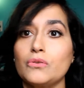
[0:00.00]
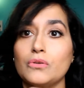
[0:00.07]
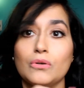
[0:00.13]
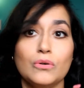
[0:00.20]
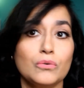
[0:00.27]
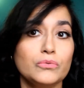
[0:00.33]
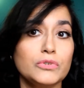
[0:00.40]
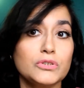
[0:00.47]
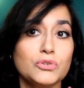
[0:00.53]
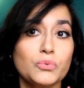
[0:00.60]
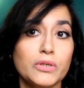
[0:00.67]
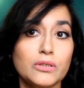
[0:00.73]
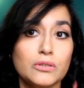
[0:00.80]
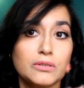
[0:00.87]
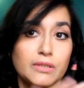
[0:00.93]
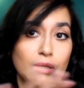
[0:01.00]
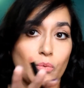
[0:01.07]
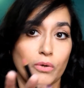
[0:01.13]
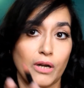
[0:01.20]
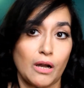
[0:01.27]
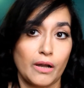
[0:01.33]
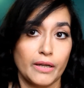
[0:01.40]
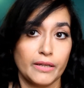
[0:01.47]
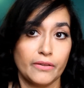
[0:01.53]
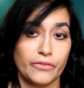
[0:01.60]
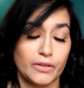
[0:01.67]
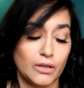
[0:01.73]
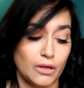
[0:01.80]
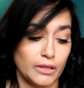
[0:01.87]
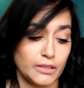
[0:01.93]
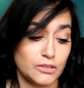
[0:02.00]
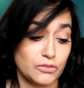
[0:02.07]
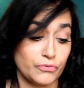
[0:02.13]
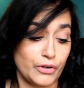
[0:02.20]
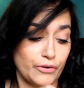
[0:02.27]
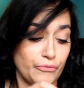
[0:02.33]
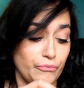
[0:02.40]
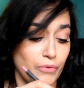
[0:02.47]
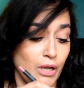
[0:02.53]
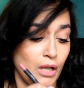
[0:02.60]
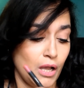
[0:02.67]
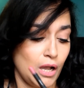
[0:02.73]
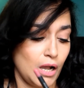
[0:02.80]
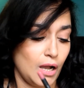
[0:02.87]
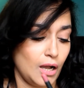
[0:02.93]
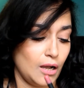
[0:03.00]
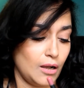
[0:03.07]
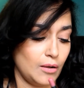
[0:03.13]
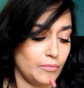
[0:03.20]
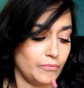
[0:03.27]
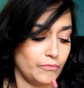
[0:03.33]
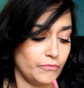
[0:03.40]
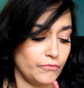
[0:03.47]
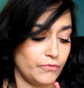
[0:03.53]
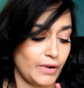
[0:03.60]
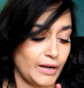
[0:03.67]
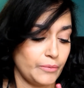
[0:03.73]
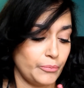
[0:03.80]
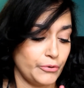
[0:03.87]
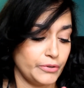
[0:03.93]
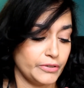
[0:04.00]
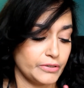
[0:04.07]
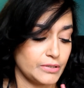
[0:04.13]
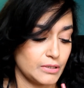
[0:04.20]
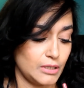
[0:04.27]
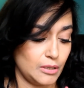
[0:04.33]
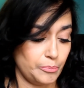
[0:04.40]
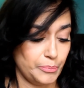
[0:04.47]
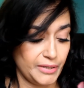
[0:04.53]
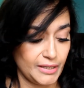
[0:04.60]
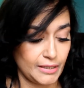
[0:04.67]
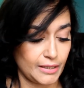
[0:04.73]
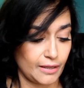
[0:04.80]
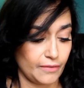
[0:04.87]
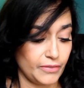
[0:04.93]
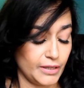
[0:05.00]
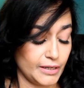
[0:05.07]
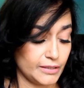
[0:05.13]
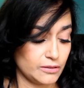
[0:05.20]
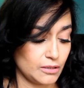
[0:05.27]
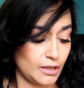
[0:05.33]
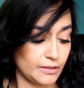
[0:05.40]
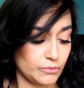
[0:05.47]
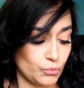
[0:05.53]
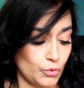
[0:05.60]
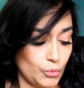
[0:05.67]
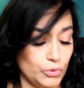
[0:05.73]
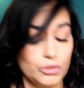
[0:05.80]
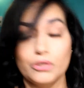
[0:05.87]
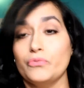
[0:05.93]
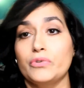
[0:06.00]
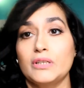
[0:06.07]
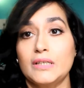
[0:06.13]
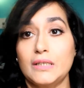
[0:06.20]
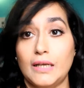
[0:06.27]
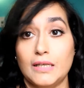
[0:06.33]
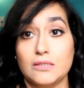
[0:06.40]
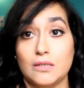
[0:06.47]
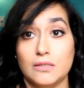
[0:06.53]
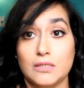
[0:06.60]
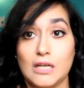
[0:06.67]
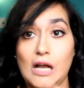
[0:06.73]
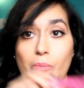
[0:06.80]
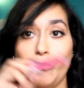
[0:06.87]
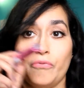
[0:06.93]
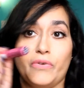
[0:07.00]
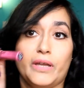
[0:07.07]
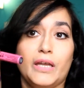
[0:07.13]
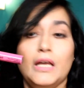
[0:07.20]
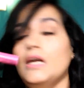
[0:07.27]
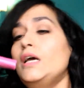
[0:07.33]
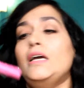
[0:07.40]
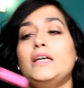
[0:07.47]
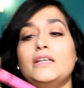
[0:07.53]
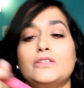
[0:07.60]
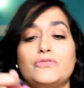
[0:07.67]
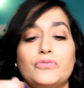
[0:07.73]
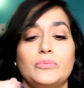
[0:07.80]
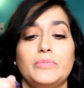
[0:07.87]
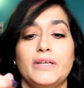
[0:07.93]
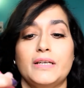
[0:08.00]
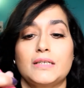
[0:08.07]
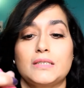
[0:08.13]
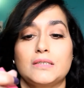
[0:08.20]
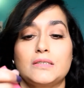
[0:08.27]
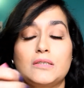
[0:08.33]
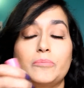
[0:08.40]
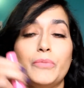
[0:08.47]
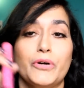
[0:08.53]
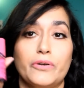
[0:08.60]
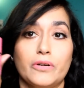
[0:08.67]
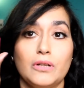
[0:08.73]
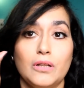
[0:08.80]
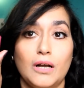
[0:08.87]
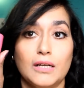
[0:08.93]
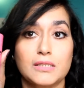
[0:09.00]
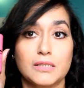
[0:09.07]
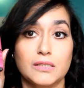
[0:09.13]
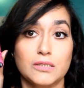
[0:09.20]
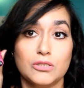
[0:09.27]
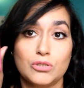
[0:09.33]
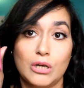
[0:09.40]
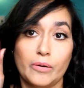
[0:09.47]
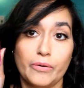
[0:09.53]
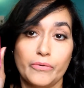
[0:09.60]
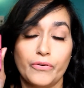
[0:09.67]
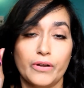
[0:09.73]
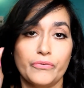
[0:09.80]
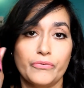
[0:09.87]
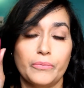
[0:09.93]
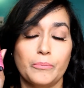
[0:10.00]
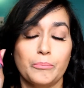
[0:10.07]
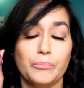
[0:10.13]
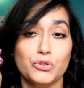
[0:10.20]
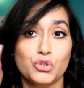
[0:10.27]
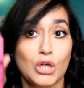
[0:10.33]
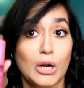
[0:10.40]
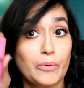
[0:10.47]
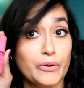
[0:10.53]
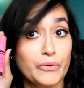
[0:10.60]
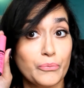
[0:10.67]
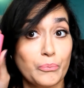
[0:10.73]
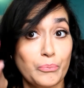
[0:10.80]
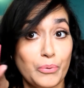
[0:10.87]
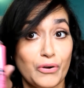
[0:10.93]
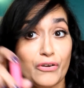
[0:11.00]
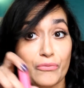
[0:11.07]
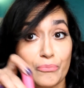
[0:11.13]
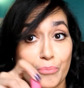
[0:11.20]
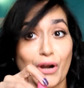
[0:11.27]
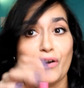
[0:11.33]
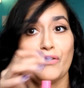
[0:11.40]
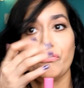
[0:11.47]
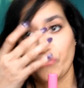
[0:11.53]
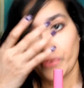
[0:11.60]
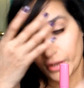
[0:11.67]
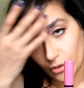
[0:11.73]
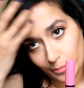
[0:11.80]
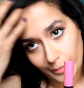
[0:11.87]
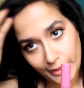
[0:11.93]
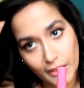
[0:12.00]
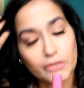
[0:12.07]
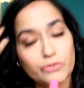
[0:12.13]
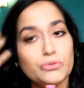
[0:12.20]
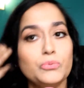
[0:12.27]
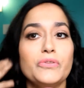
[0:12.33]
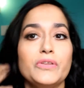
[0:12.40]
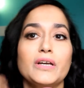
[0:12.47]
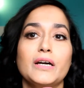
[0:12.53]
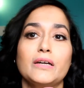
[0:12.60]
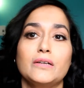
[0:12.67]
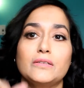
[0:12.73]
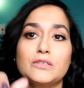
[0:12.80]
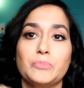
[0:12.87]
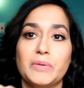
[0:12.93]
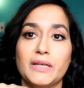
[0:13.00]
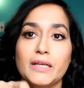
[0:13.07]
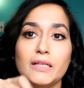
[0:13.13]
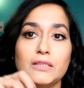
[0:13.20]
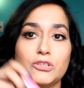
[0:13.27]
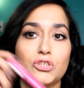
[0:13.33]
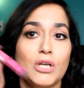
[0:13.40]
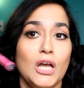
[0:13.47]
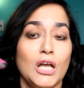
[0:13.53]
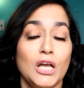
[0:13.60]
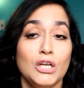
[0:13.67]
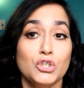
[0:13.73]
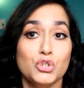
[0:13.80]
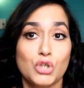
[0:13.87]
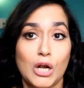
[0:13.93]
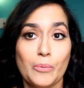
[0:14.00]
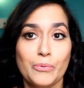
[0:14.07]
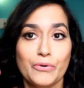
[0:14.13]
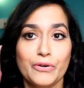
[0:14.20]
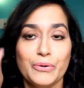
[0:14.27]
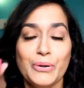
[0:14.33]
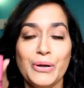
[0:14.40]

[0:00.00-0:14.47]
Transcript: so this is what it looks like without anything on it's a very um, vibrant uh, pink and then I thought what would look really nice on top of it is from NYX it's the butter gloss and strawberry strawberry parfait oh my god you would think I didn't speak English strawberry